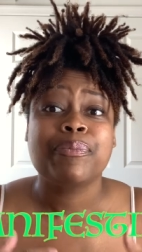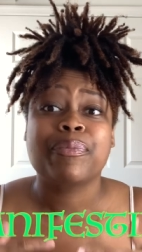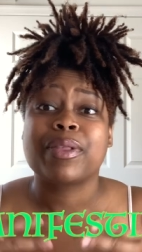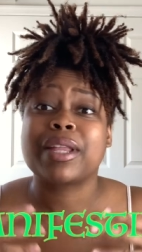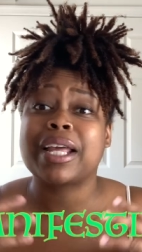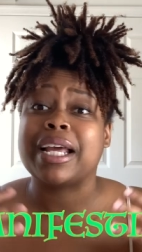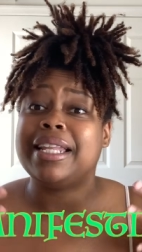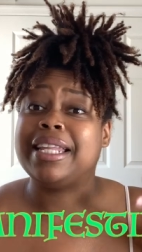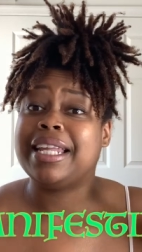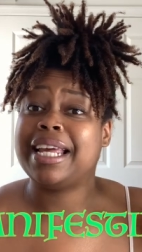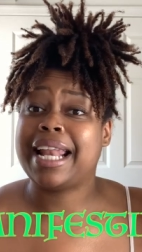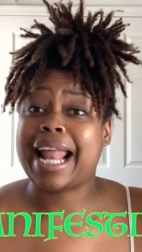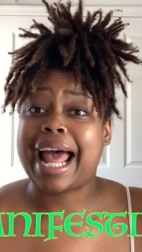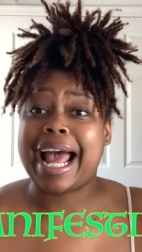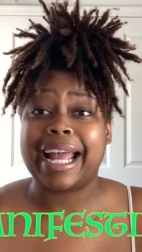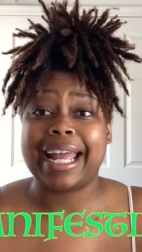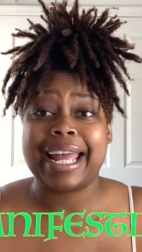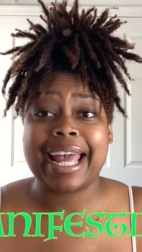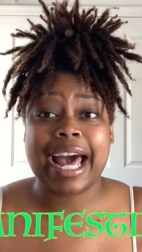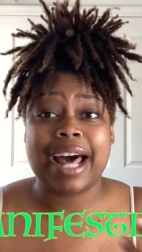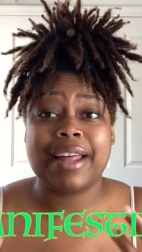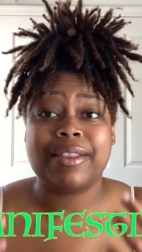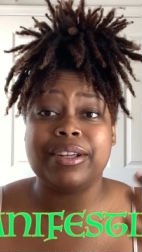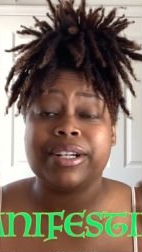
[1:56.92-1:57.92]
and then I
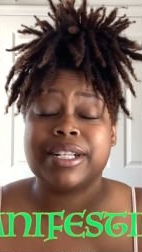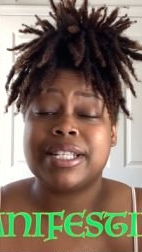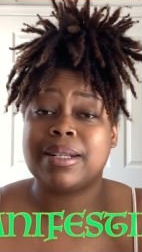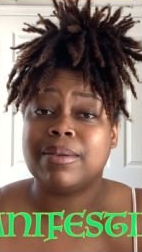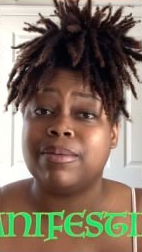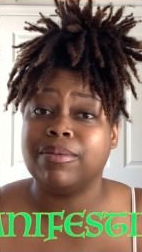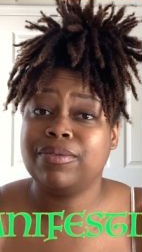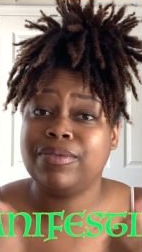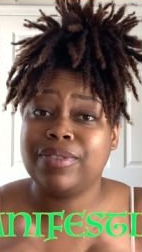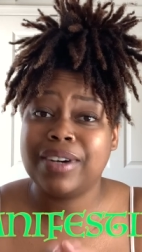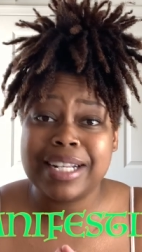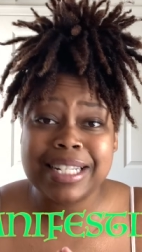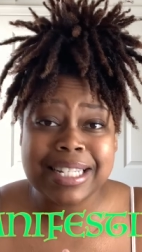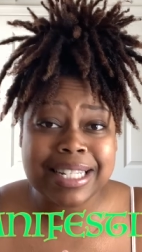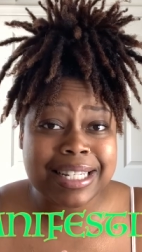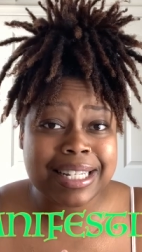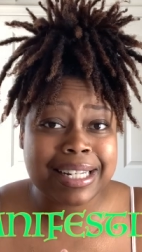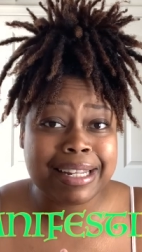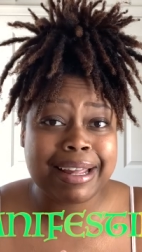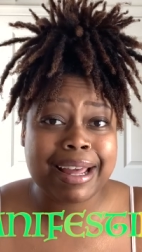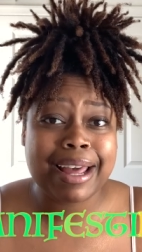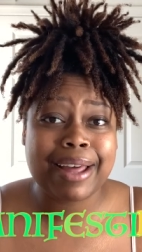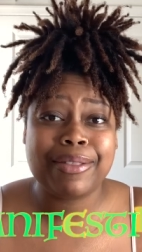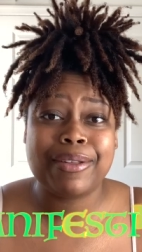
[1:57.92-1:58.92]
gathered some funds
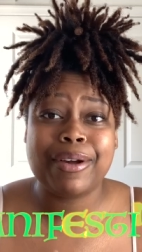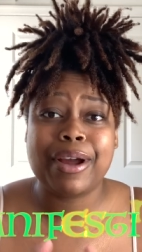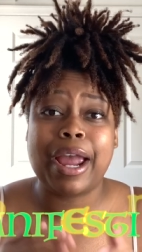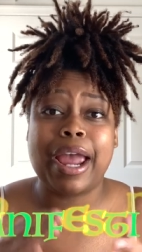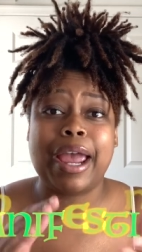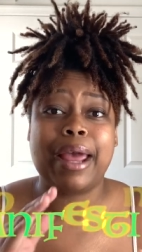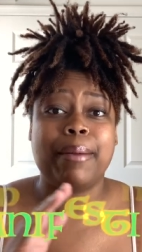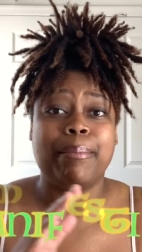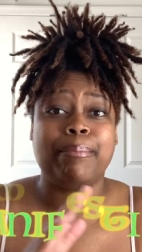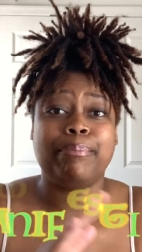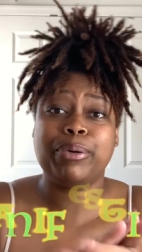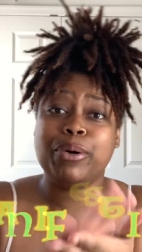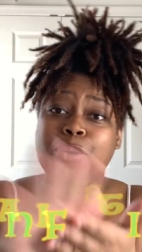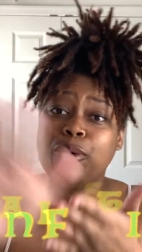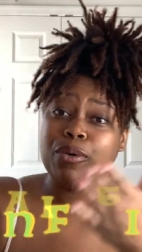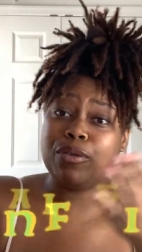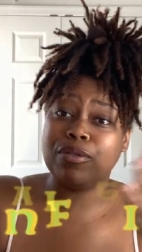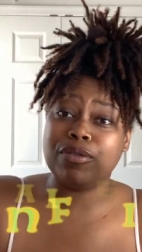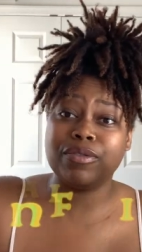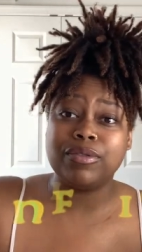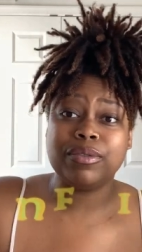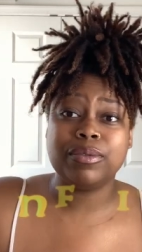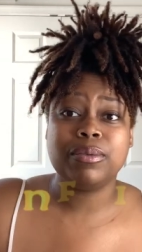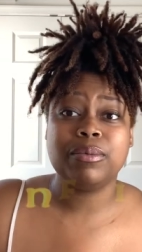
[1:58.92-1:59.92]
together, and
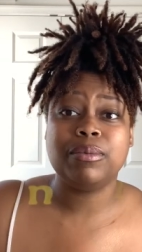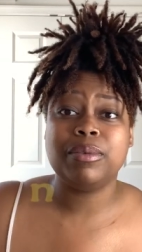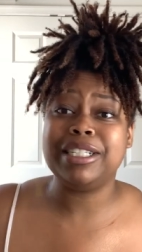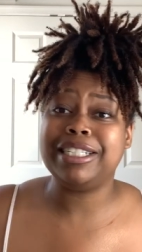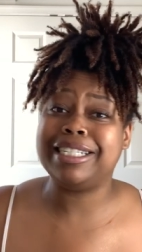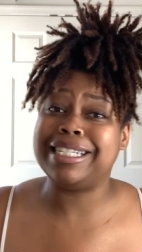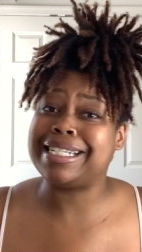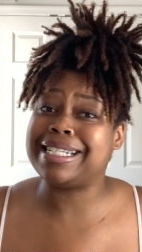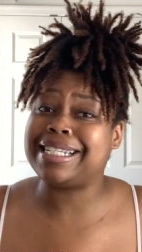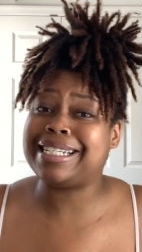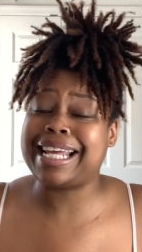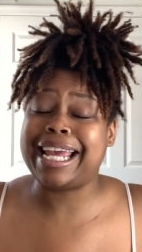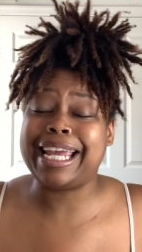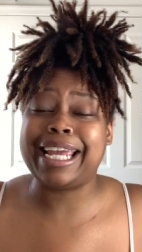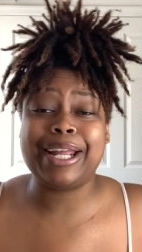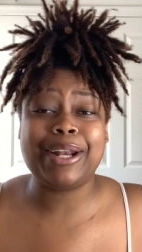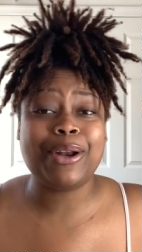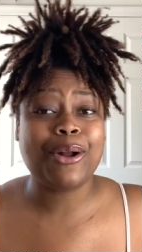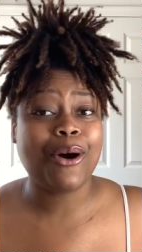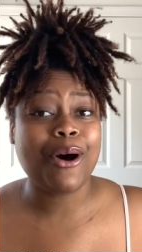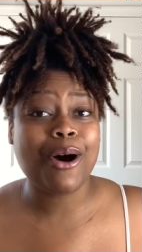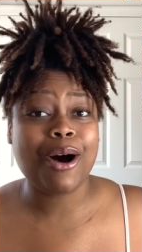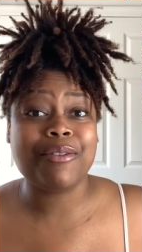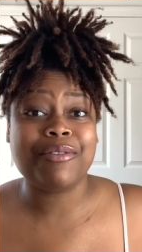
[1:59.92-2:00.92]
poof, we just taken
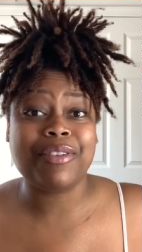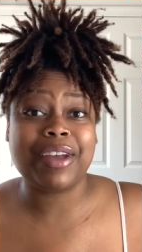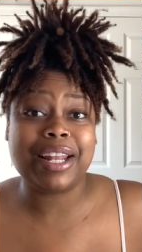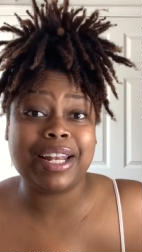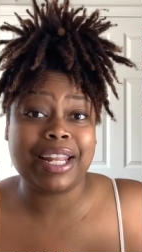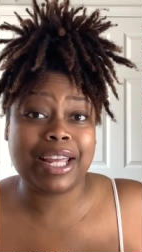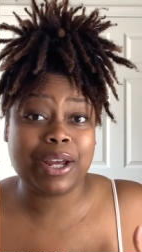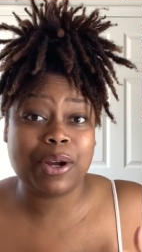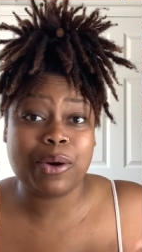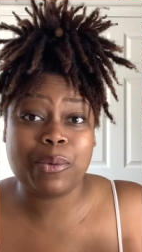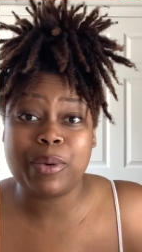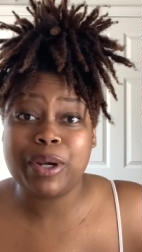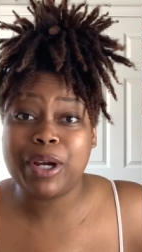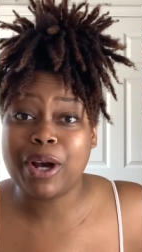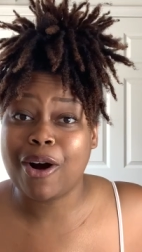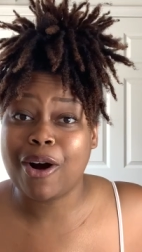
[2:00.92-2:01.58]
off, and here we